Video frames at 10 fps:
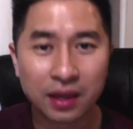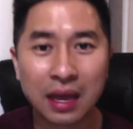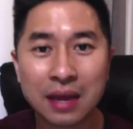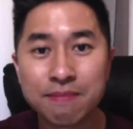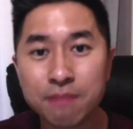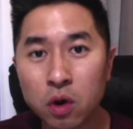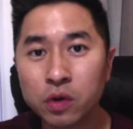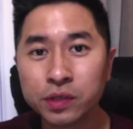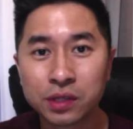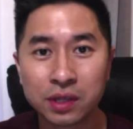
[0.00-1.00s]
And
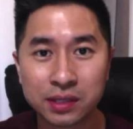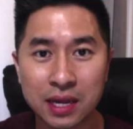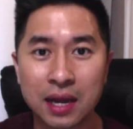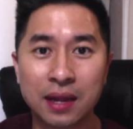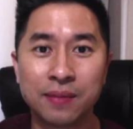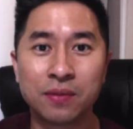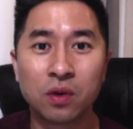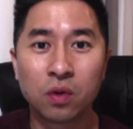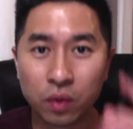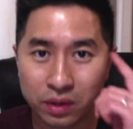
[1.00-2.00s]
most of the time
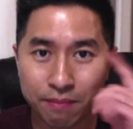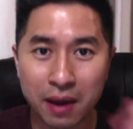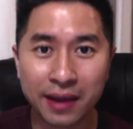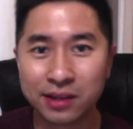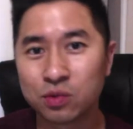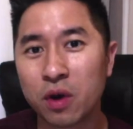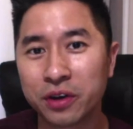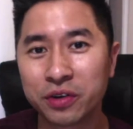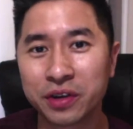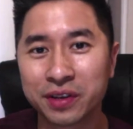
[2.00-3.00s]
when the mind is
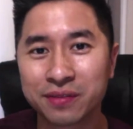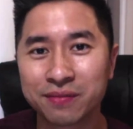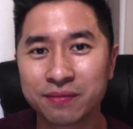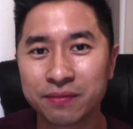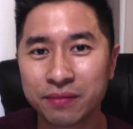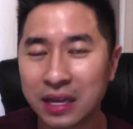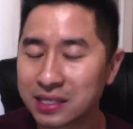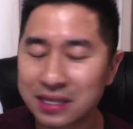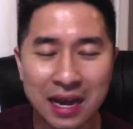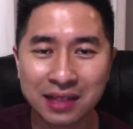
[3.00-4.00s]
wandering,
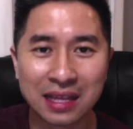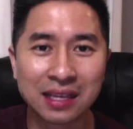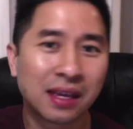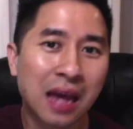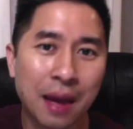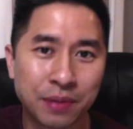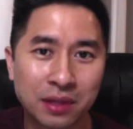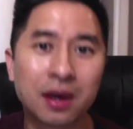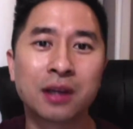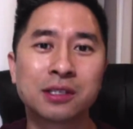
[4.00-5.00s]
it's not thinking happy
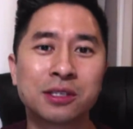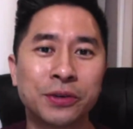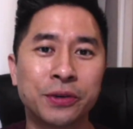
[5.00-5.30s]
thoughts.